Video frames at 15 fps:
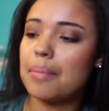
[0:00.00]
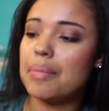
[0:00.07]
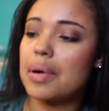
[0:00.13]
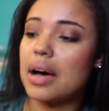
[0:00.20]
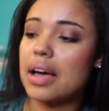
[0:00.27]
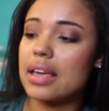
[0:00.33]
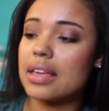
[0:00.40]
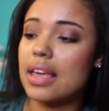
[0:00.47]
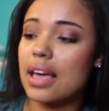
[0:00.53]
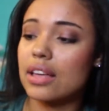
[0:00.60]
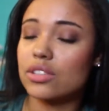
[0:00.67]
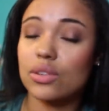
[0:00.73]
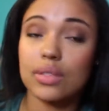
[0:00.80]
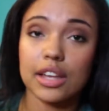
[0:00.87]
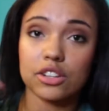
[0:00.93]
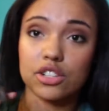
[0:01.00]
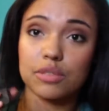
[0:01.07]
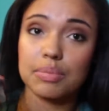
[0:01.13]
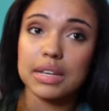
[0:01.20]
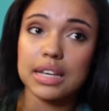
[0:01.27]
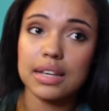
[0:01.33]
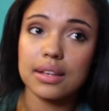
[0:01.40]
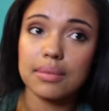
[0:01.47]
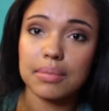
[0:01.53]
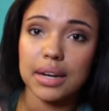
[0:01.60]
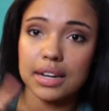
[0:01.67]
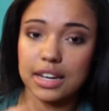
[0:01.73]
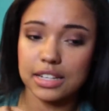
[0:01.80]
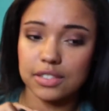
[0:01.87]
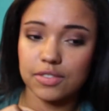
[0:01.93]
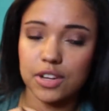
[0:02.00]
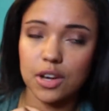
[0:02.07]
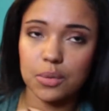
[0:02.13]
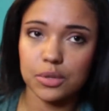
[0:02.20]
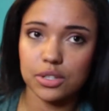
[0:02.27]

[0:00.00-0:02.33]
But yeah, so that should be in my next video,